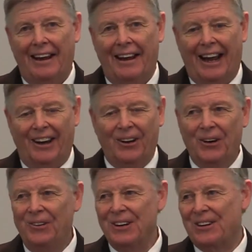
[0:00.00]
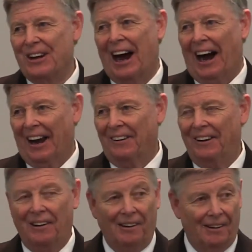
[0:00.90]
And who does God
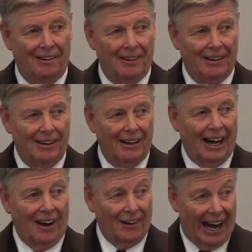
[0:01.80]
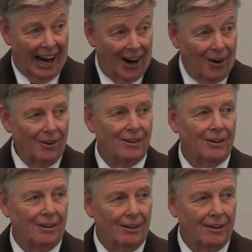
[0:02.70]
allow
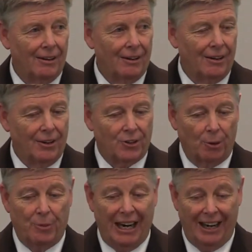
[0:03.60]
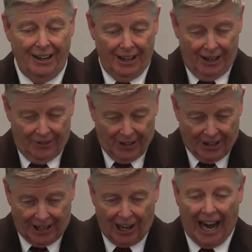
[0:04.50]
to be the
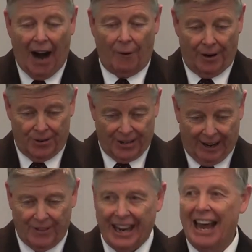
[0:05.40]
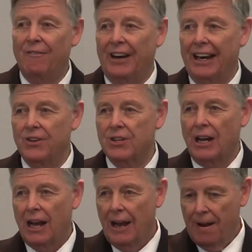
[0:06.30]
declarers of the evidence.
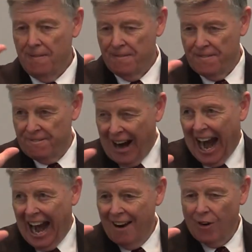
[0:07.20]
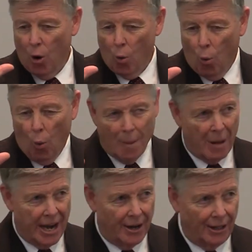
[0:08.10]
Five
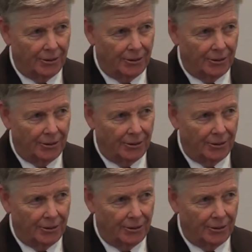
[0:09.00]
women.